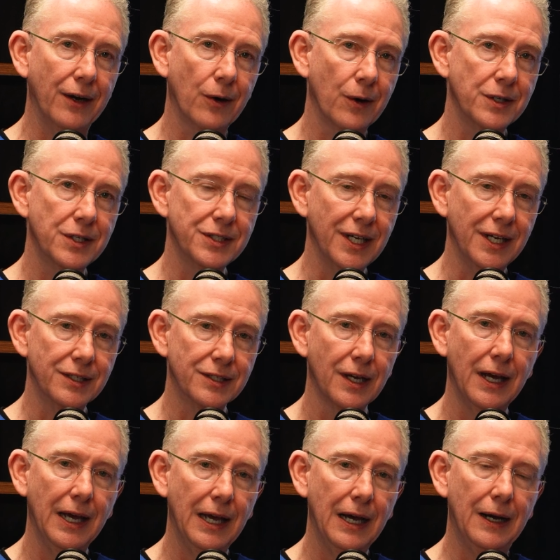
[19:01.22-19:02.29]
heart disease,
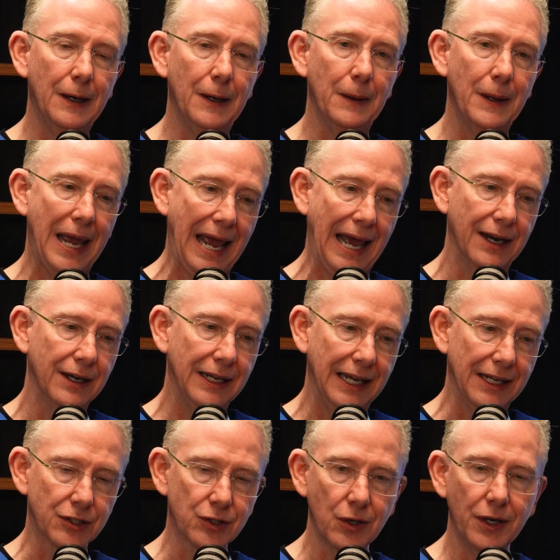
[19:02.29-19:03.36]
and
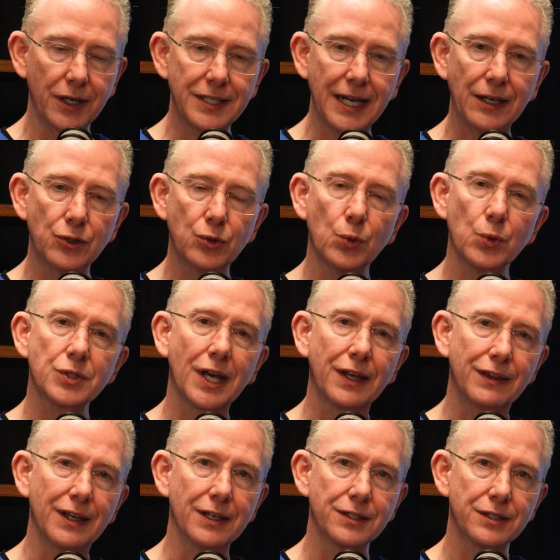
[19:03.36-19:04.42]
it's going to take tools like
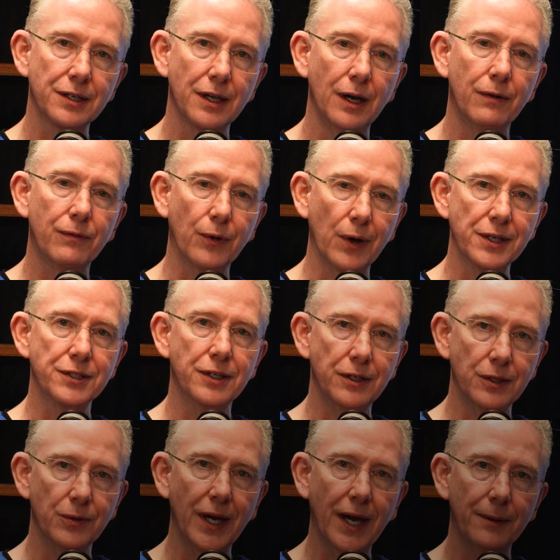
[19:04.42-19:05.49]
this for us to
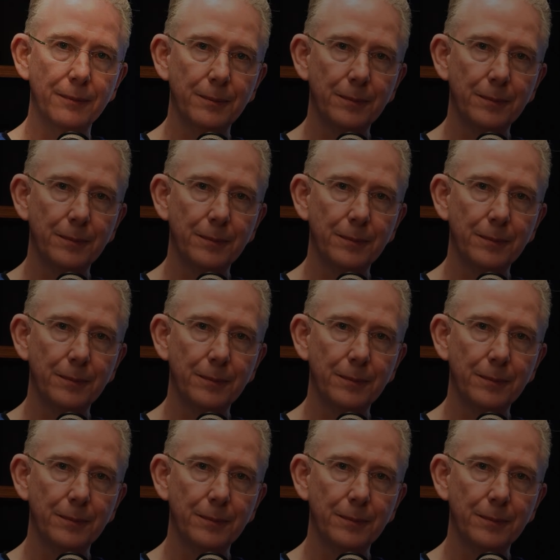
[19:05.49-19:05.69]
do that.